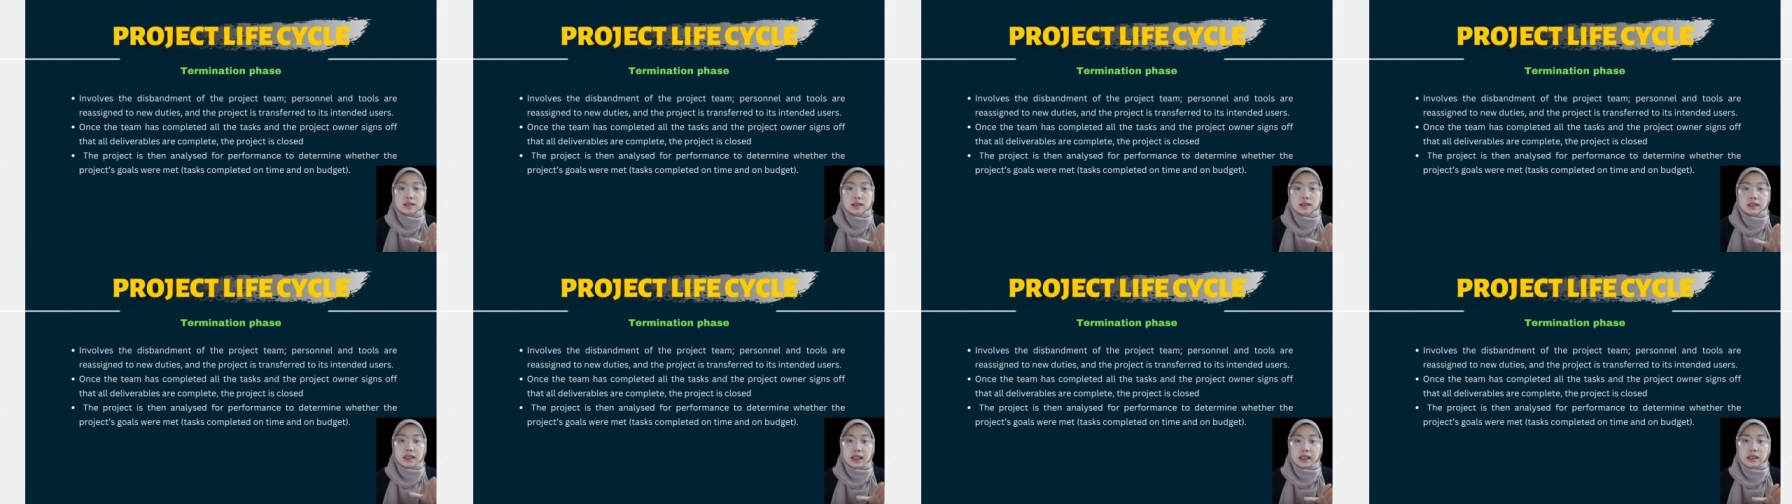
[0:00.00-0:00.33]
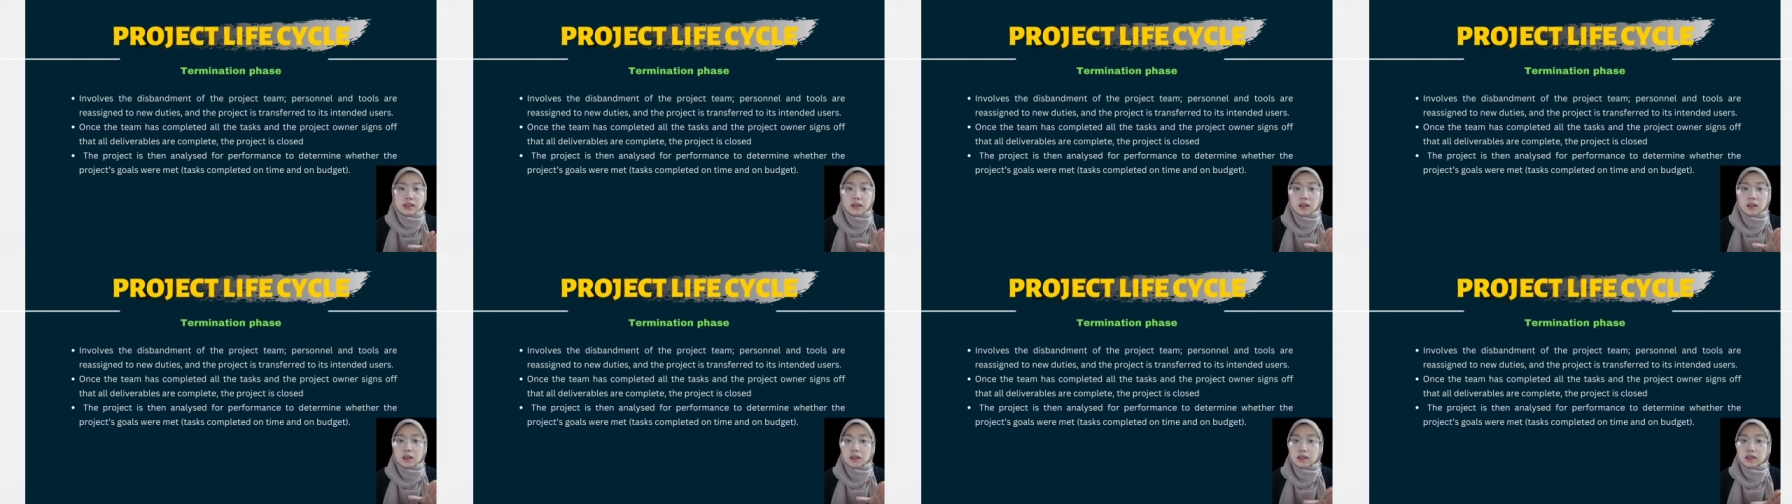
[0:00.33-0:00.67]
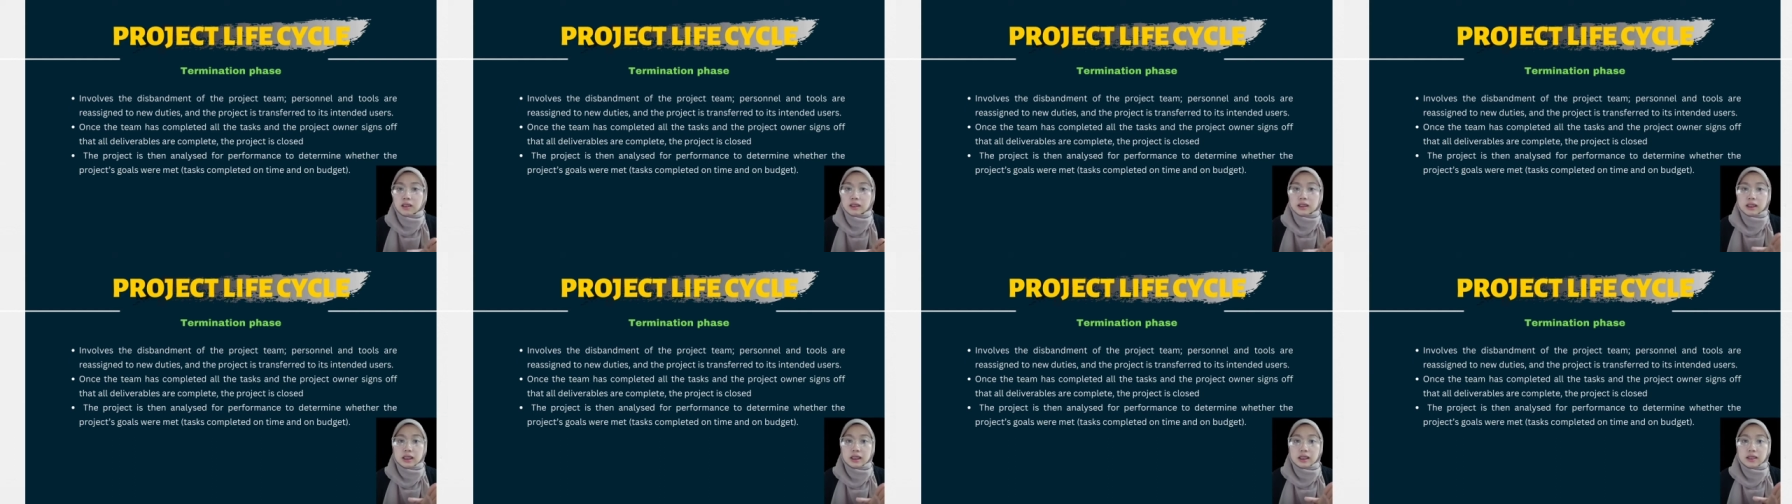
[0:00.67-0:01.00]
that
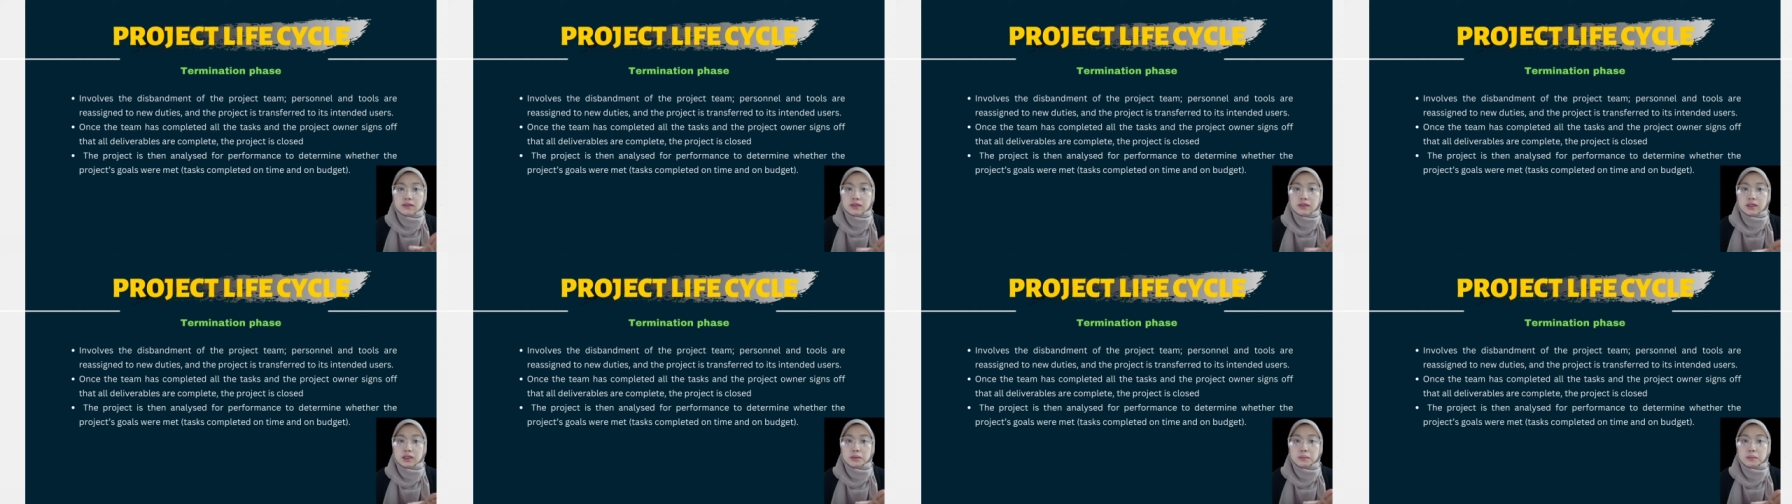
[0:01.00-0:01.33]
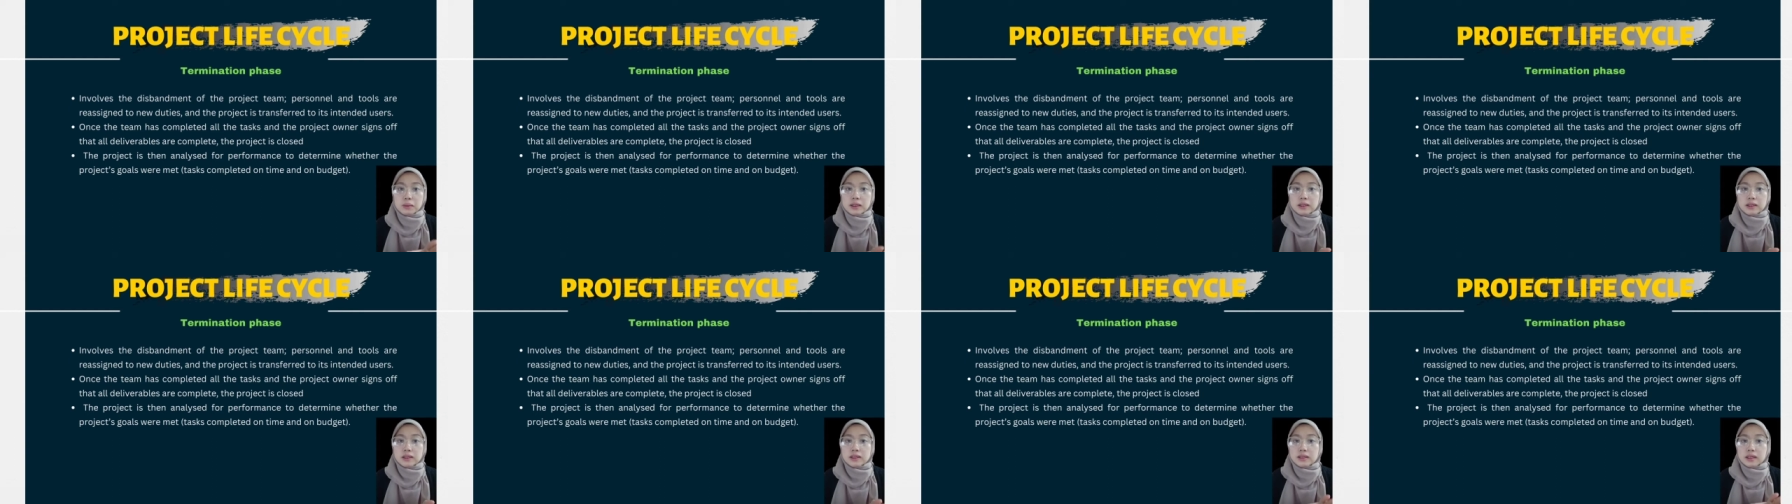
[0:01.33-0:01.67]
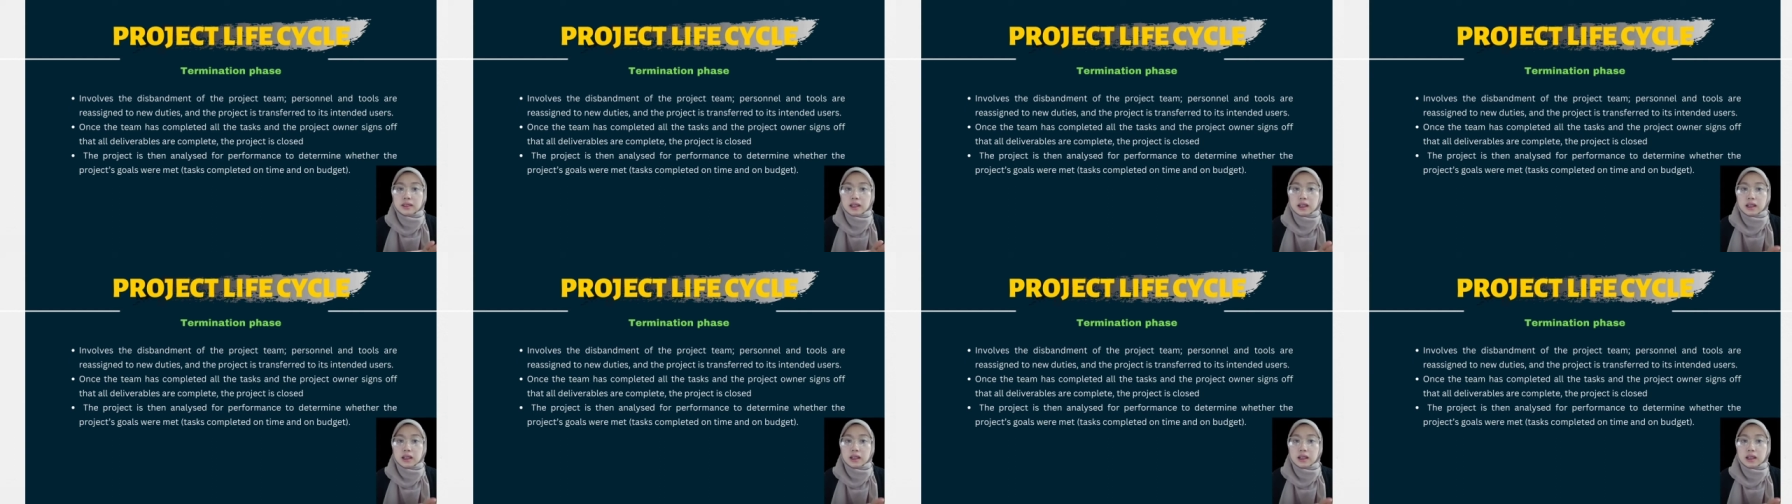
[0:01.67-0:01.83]
all deliverables